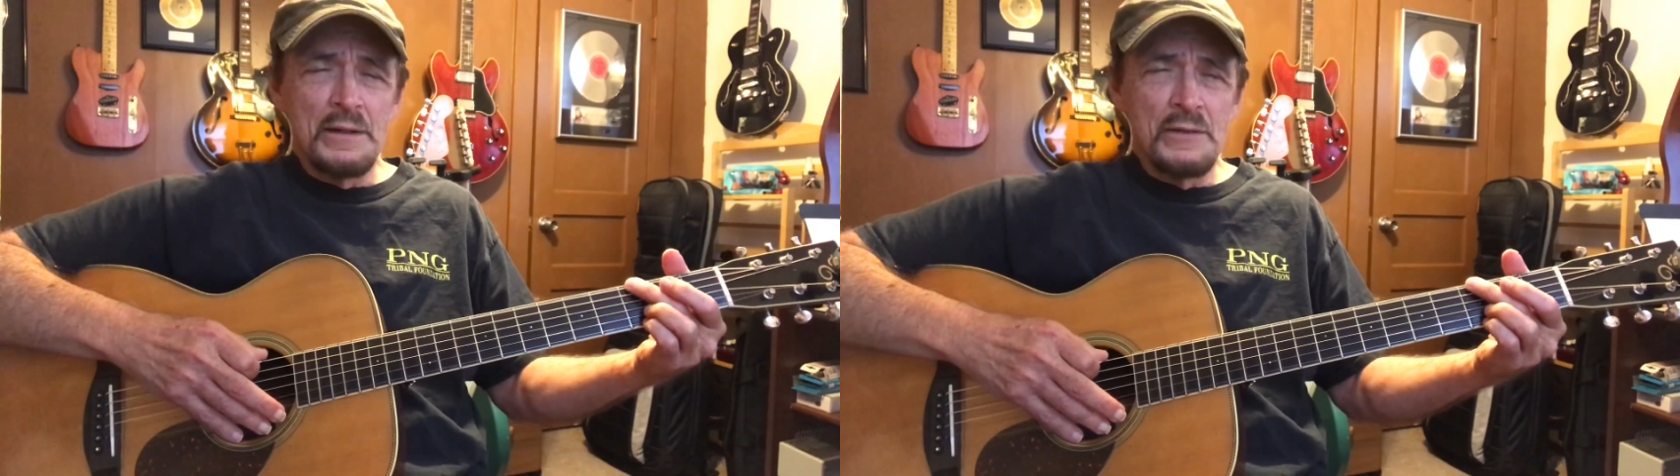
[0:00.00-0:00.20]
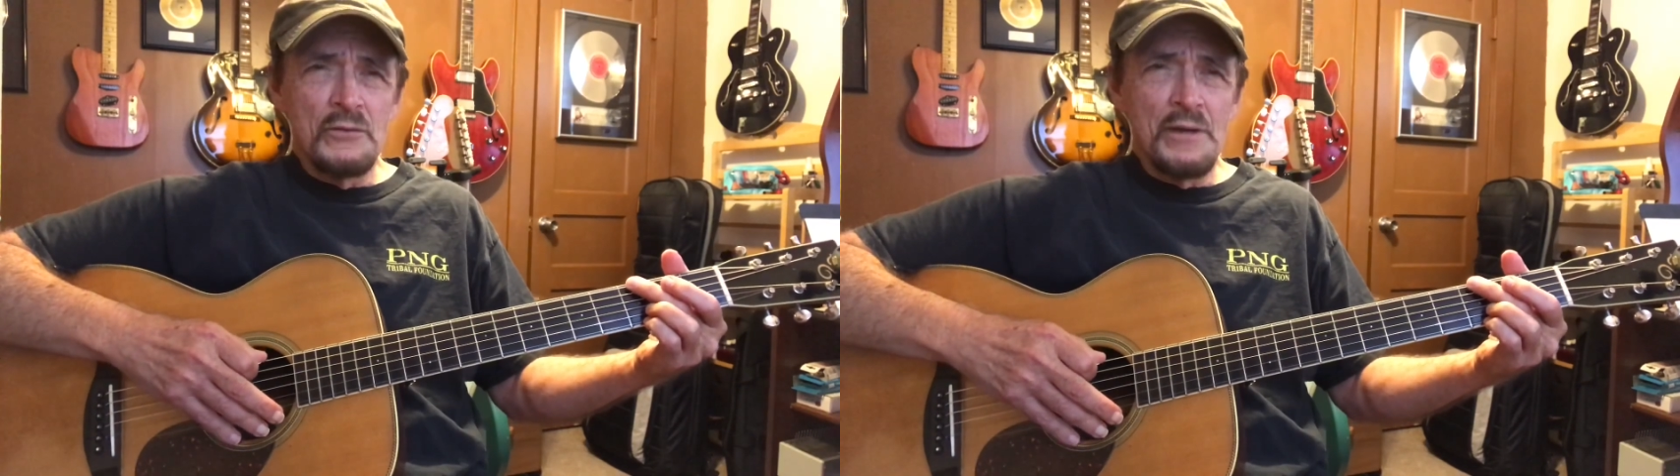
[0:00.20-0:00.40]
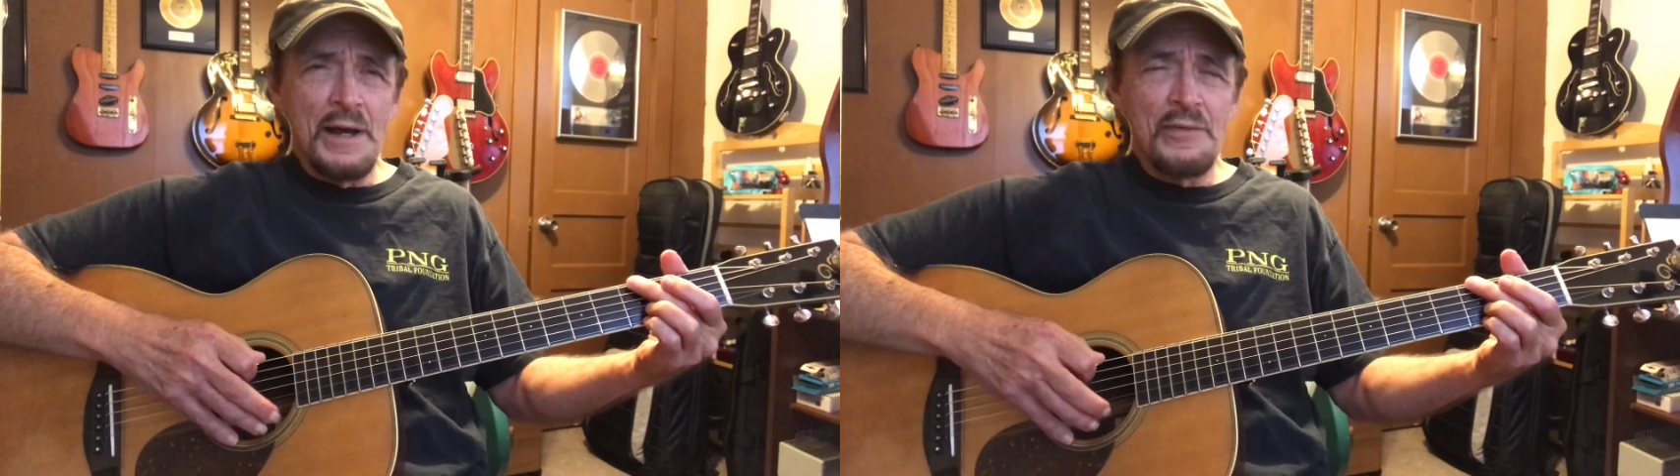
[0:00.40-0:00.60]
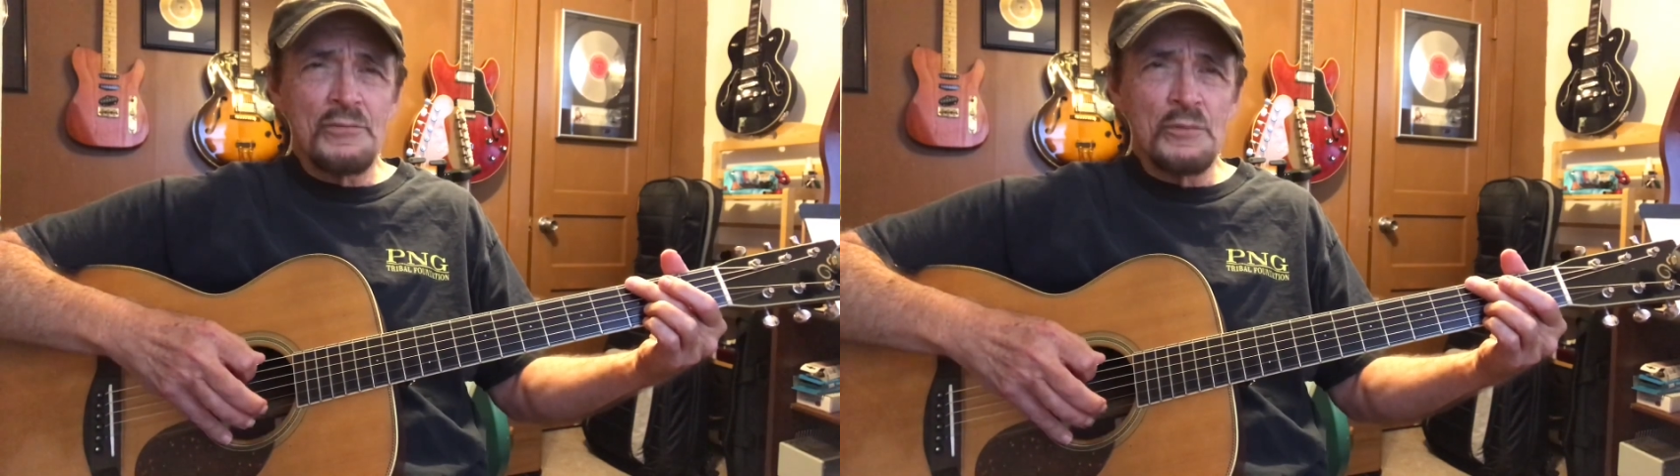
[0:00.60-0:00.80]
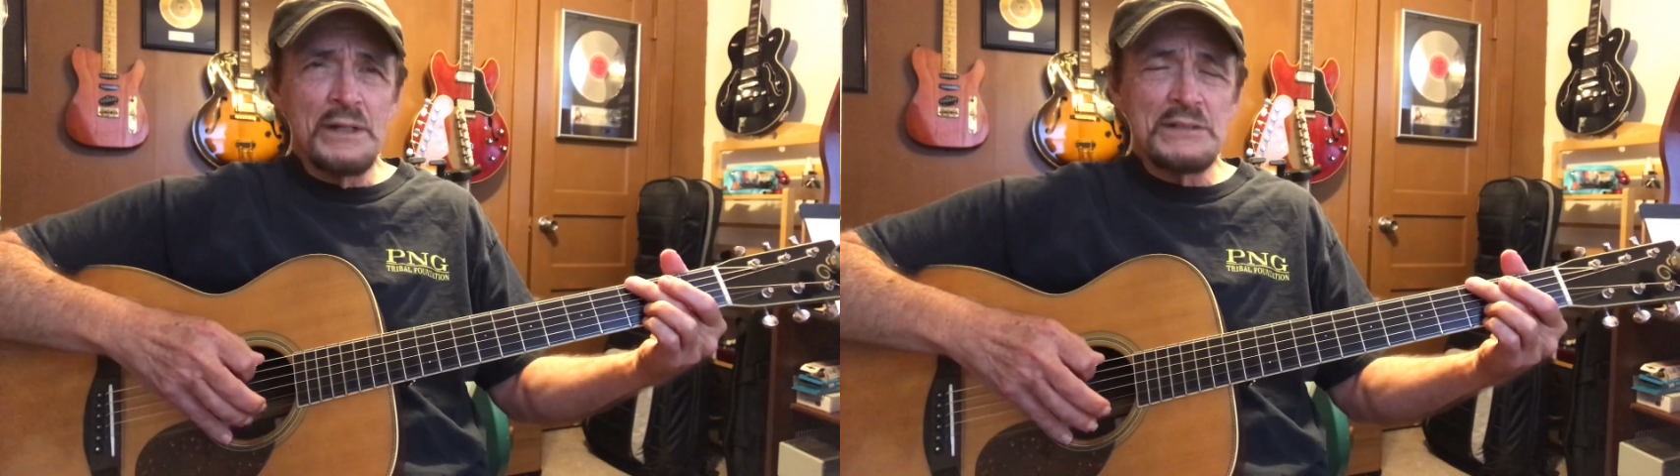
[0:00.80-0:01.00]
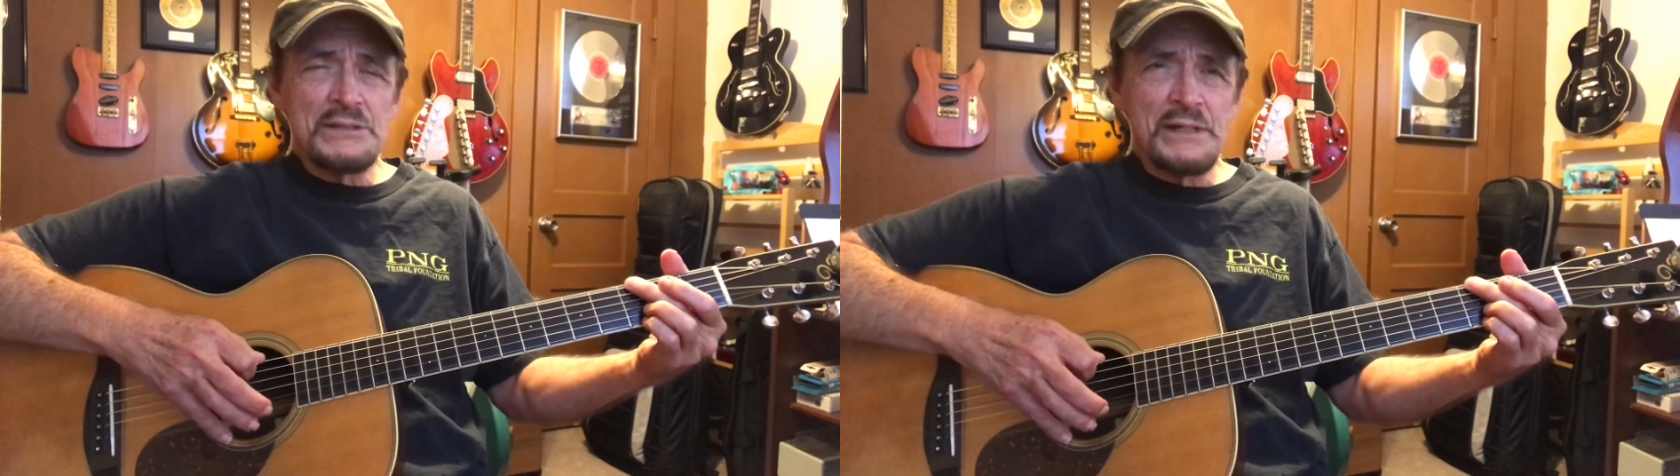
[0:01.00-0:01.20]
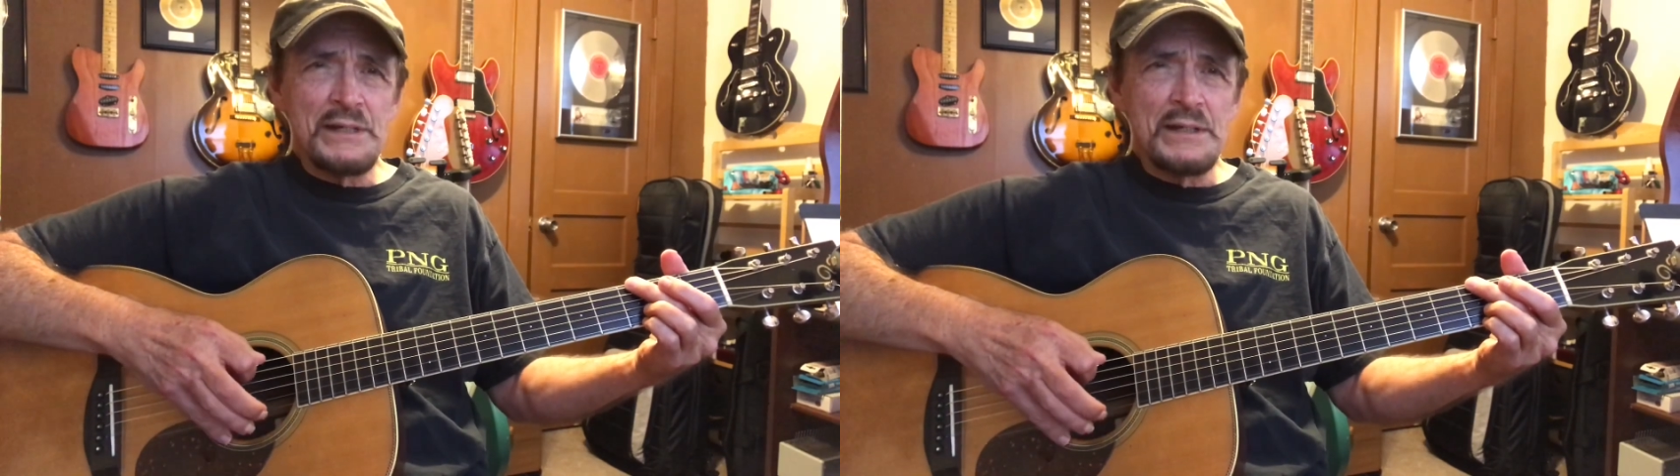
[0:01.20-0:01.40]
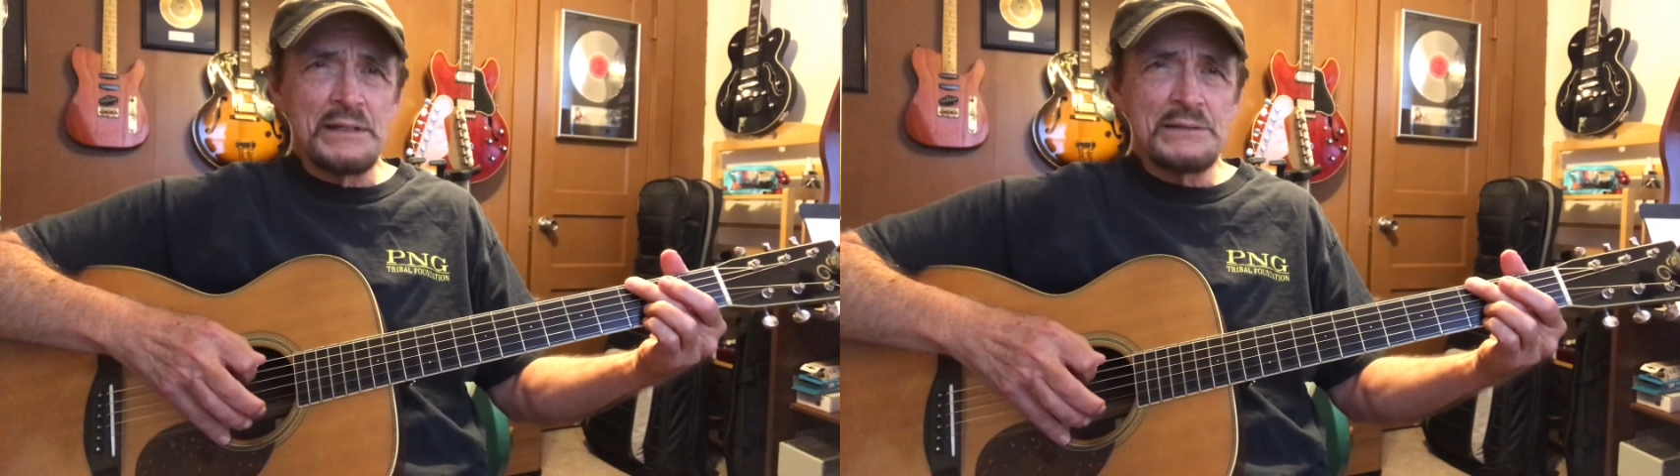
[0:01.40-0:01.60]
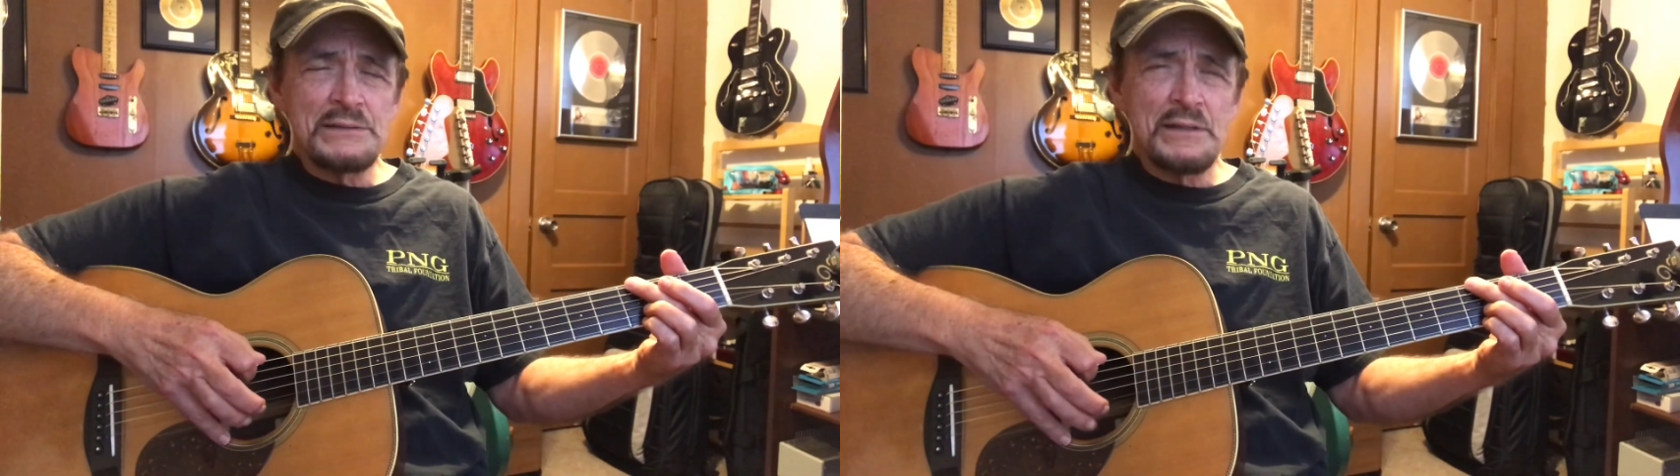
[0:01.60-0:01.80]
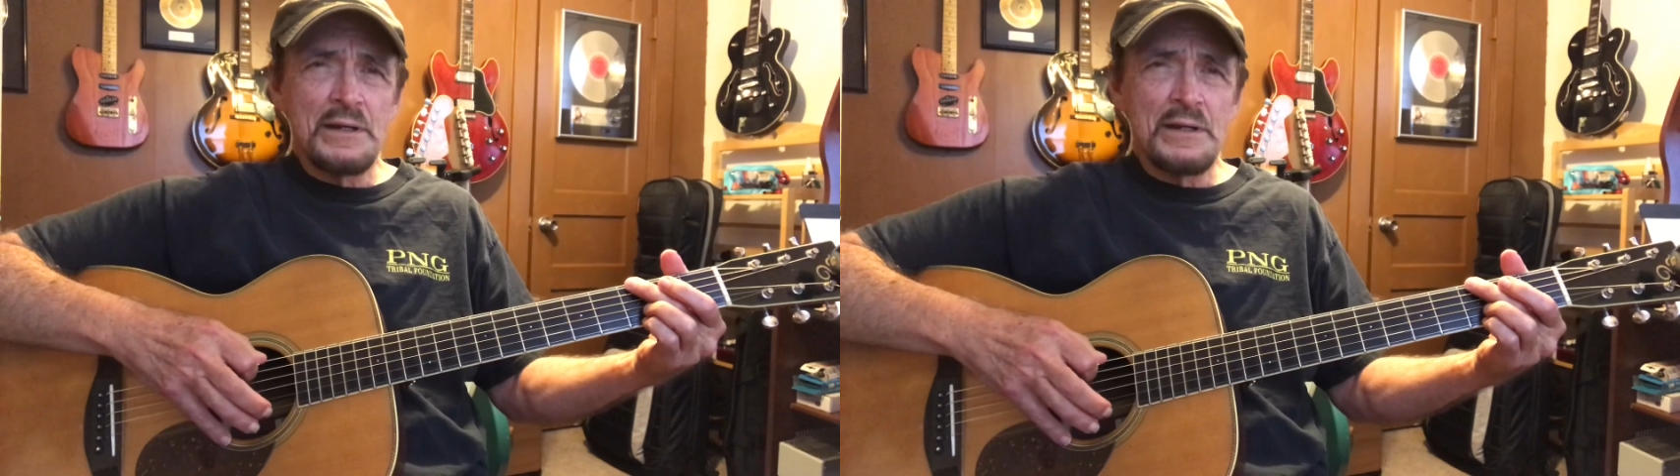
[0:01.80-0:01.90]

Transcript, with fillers: You got three Gs,